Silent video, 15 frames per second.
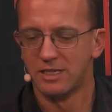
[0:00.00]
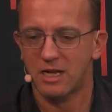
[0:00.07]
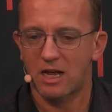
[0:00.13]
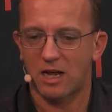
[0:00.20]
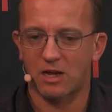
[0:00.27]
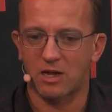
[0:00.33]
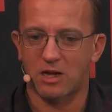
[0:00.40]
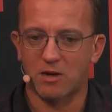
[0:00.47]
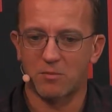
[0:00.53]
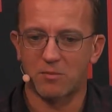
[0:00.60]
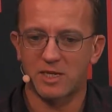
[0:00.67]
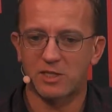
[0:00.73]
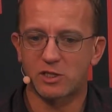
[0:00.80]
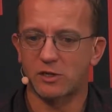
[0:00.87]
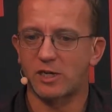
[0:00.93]

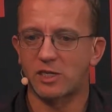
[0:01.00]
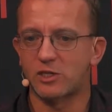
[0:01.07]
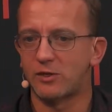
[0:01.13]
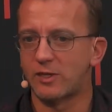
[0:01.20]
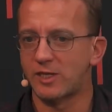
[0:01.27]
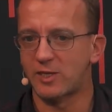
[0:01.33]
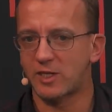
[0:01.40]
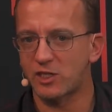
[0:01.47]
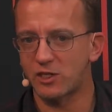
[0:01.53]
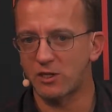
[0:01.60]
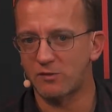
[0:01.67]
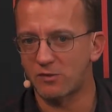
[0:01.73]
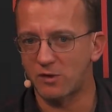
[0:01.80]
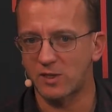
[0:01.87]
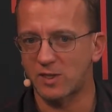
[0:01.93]
Internationalization,
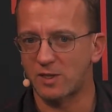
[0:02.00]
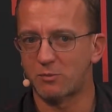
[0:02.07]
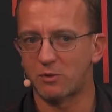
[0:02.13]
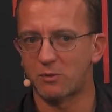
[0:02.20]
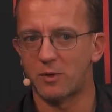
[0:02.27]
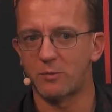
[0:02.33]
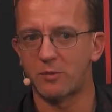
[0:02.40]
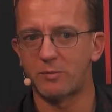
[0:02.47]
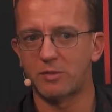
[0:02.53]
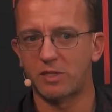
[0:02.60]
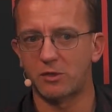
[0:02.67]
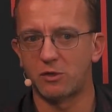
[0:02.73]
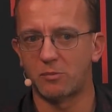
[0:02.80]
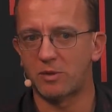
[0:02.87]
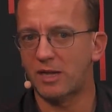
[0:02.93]
for example, when we built
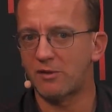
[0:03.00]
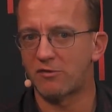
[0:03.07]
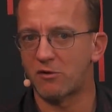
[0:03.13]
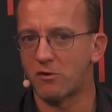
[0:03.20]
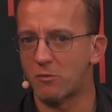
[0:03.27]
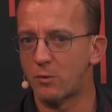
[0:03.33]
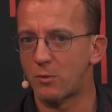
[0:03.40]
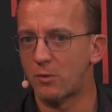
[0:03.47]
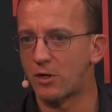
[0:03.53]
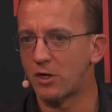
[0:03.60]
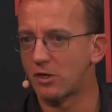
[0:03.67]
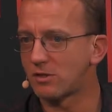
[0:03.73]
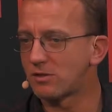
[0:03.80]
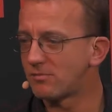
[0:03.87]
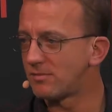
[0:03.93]
the platform, we were not
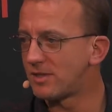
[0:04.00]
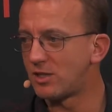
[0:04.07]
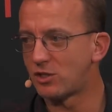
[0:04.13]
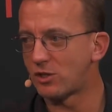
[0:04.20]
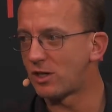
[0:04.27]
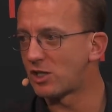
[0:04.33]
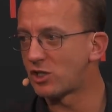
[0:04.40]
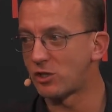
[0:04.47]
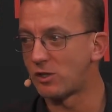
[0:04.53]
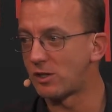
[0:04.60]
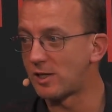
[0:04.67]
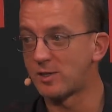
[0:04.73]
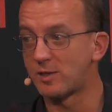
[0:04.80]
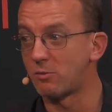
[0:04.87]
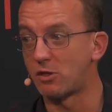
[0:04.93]

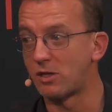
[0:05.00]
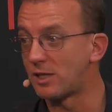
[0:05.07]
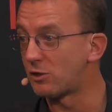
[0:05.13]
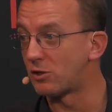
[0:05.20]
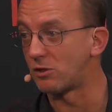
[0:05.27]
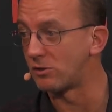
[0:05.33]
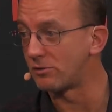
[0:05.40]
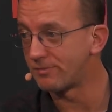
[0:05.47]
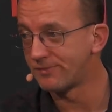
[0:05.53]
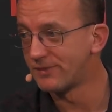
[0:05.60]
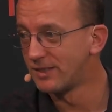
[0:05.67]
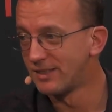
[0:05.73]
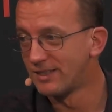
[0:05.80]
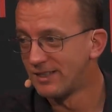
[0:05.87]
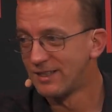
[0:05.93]
internationalizable at all.
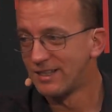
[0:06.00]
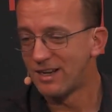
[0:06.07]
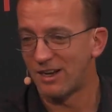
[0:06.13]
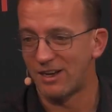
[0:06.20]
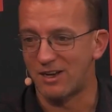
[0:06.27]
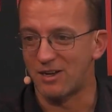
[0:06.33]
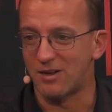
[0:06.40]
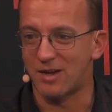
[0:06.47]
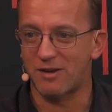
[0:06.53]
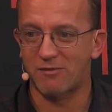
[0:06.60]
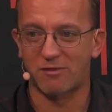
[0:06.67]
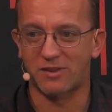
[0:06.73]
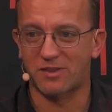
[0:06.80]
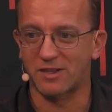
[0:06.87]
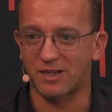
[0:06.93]

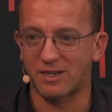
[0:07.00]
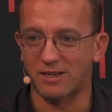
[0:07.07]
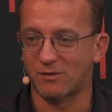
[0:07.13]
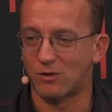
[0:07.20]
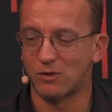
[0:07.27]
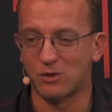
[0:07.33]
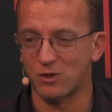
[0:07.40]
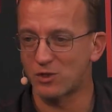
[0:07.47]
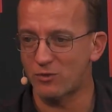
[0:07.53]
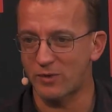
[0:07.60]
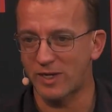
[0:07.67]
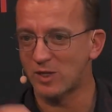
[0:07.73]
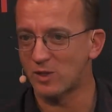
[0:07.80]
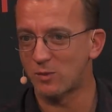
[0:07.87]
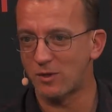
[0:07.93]
Everything, all the
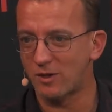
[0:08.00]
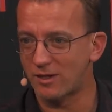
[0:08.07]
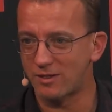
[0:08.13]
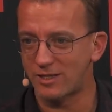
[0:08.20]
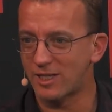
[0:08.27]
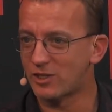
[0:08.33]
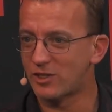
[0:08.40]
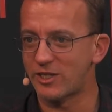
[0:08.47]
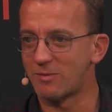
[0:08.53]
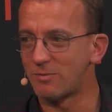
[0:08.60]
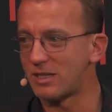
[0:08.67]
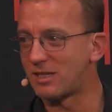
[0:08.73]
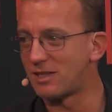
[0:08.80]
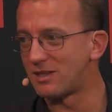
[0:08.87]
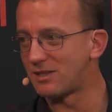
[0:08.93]
strings were in the
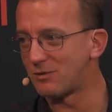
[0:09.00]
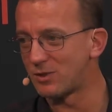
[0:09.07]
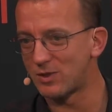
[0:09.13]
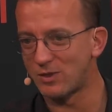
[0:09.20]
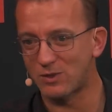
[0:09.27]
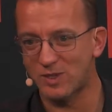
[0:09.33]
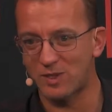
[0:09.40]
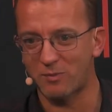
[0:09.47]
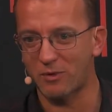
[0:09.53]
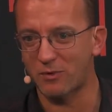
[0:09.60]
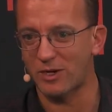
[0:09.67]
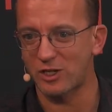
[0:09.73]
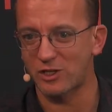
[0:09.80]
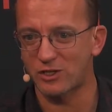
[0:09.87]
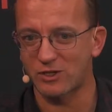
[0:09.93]
HTML, there was no
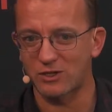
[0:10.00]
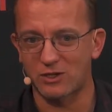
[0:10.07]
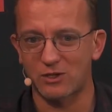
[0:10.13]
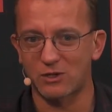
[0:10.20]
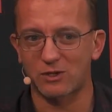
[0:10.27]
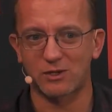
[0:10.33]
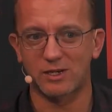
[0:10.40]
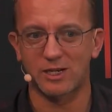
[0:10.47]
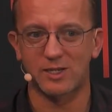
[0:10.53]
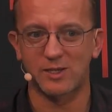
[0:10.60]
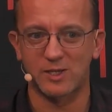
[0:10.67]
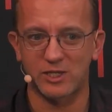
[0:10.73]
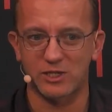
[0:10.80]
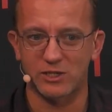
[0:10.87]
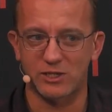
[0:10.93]
separation, no
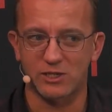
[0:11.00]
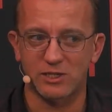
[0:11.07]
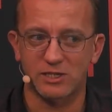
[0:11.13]
localization.